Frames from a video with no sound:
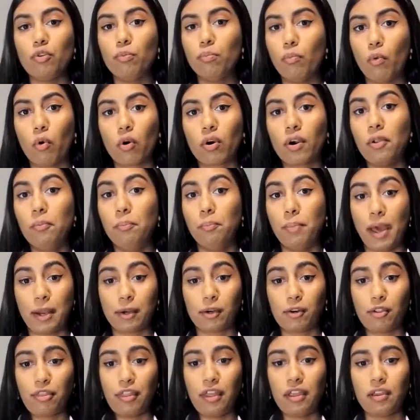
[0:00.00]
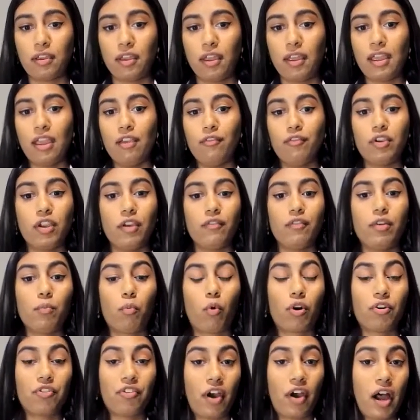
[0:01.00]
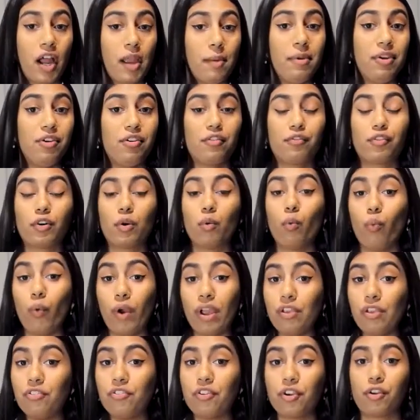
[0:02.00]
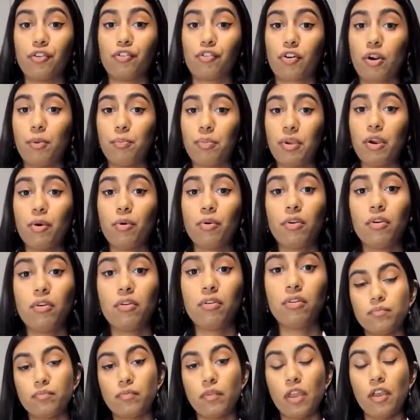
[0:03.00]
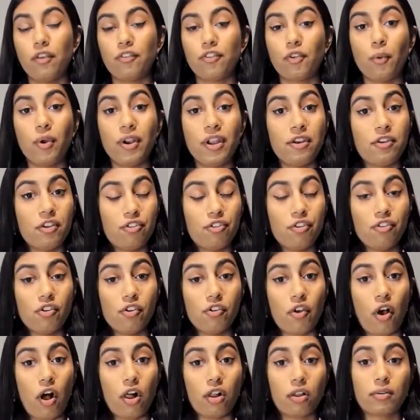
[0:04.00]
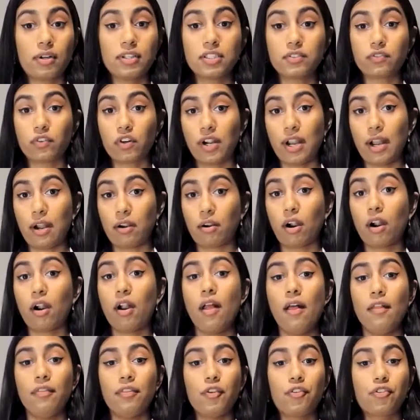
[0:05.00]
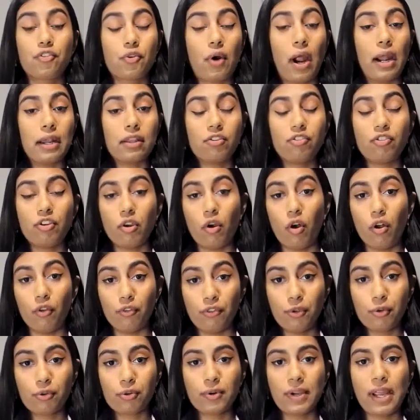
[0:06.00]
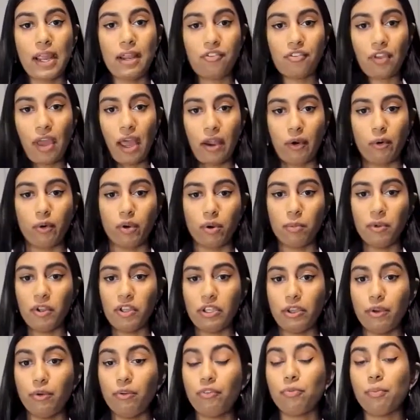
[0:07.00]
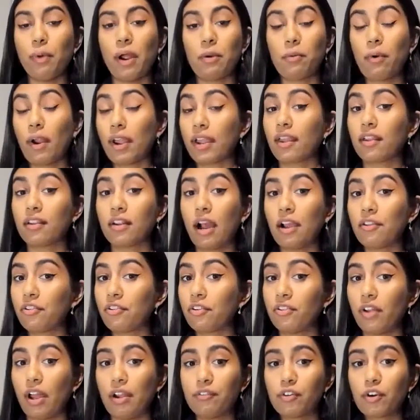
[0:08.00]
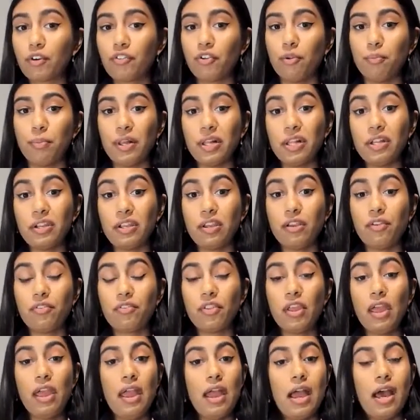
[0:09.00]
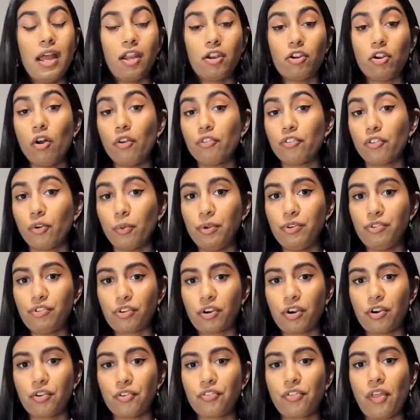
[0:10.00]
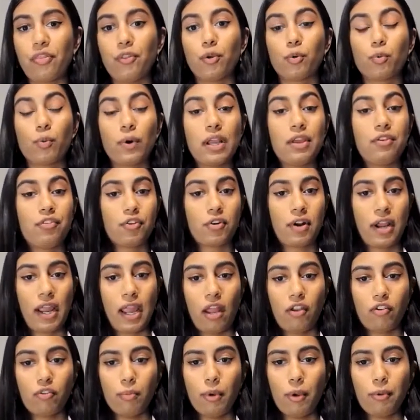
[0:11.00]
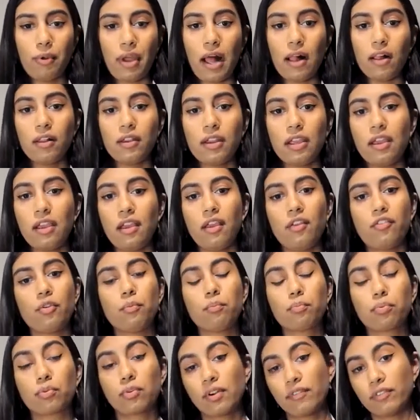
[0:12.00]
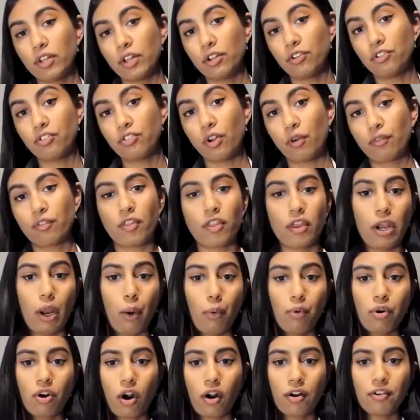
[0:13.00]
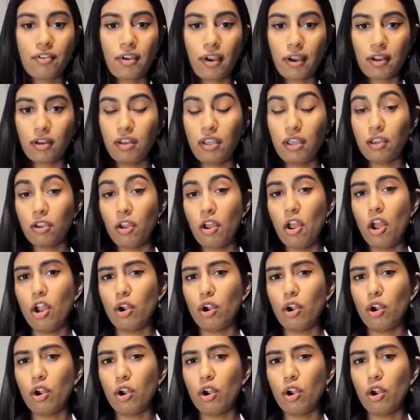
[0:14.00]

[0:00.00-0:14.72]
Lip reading: do more and better thinking if given more time and different ways to contribute. So in addition to tolerance for error, the strategy also creates equitable use by recognizing diverse abilities, and it also ensures that the raise your hand modality isn't privileged over the note card technique,